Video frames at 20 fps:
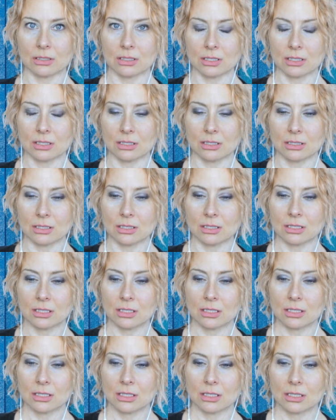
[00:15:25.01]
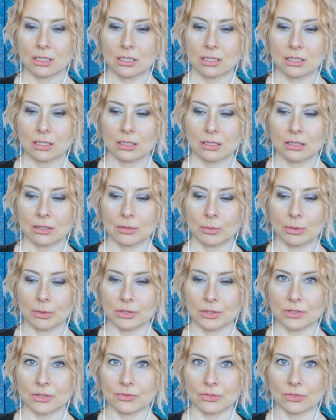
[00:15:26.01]
This is the
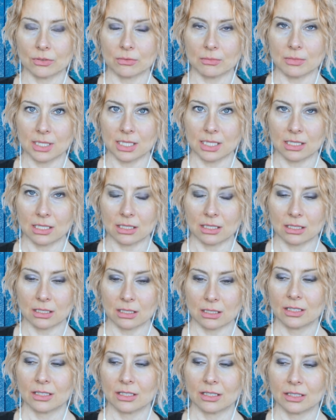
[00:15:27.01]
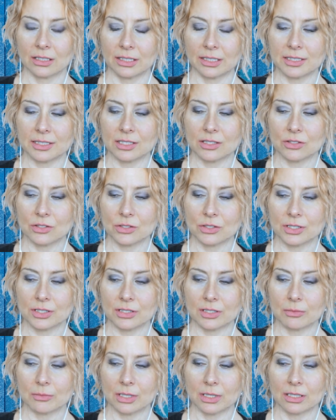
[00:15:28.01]
person for me. And it's
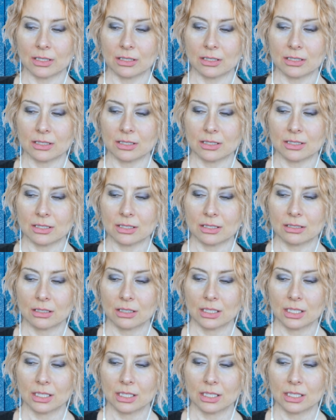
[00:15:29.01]
interesting because